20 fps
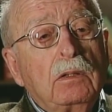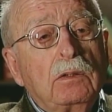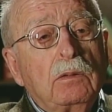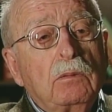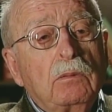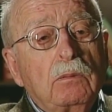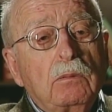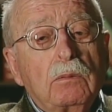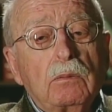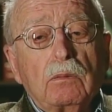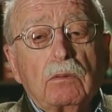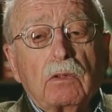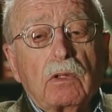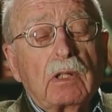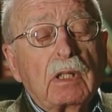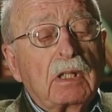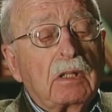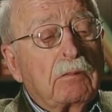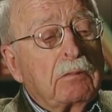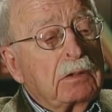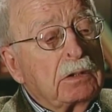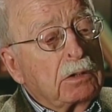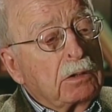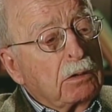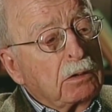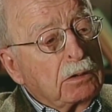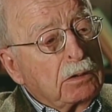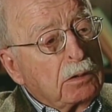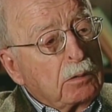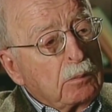to look at the
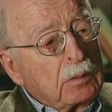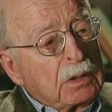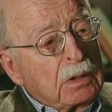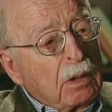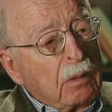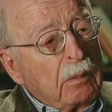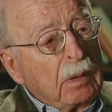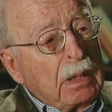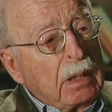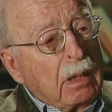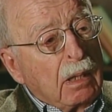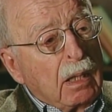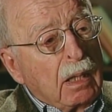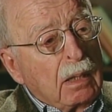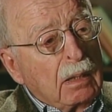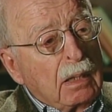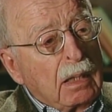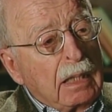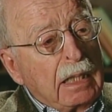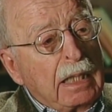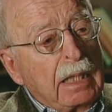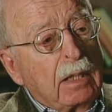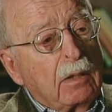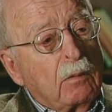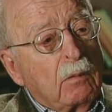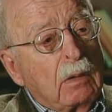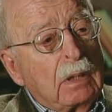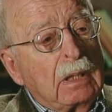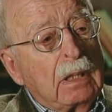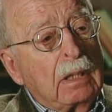research that was going on, and he
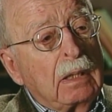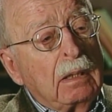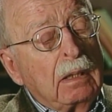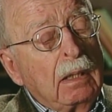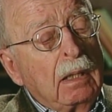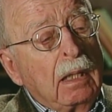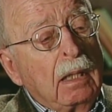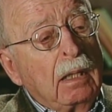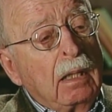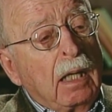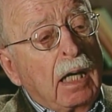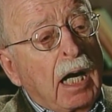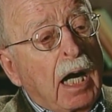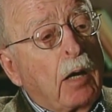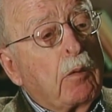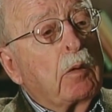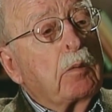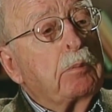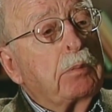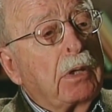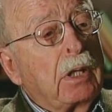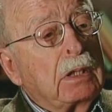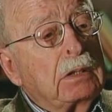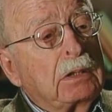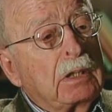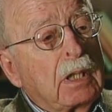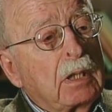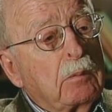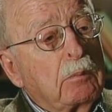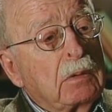thought that our
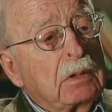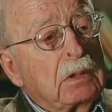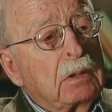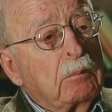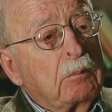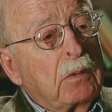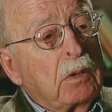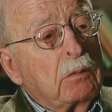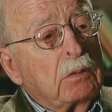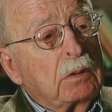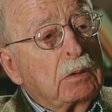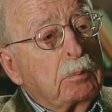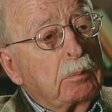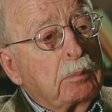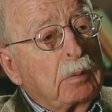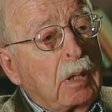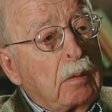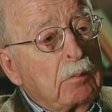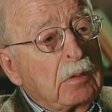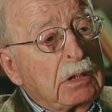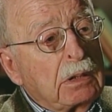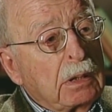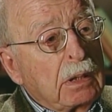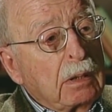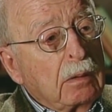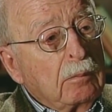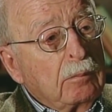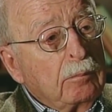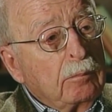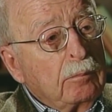project was the most promising,